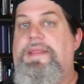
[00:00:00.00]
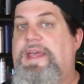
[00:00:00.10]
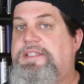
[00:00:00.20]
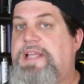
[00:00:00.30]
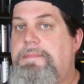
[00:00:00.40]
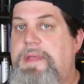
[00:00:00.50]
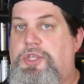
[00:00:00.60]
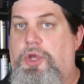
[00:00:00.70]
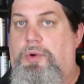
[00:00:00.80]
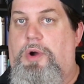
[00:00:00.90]
they sent me
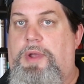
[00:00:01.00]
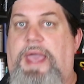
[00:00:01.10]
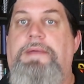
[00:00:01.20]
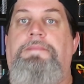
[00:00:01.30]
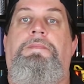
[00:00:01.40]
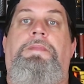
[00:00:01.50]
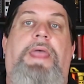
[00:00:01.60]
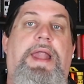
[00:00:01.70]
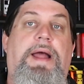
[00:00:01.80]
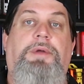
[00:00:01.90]
two, okay?
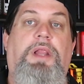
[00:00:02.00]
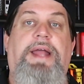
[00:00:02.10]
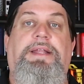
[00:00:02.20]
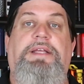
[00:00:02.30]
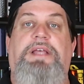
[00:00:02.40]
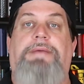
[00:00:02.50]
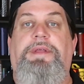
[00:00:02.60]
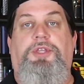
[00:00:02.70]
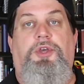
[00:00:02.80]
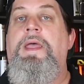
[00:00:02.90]
And I'm glad they sent
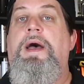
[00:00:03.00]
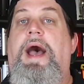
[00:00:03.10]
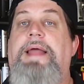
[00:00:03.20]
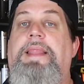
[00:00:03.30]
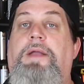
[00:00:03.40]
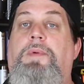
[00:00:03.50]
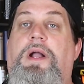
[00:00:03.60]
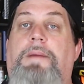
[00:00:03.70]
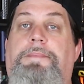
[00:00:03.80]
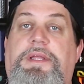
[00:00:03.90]
me two. I like when
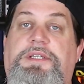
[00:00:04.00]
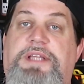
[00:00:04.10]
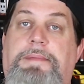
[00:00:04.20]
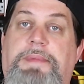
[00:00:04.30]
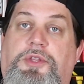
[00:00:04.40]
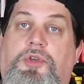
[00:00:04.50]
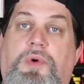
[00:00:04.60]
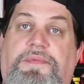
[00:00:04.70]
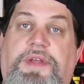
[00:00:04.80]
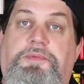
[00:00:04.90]
companies send me
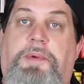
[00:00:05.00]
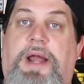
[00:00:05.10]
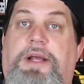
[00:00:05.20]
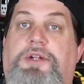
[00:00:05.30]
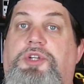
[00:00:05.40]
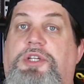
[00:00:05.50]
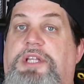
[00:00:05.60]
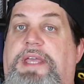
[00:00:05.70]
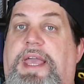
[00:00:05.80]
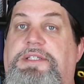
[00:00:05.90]
two of each product
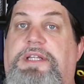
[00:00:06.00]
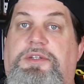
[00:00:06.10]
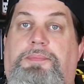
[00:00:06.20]
just in case there's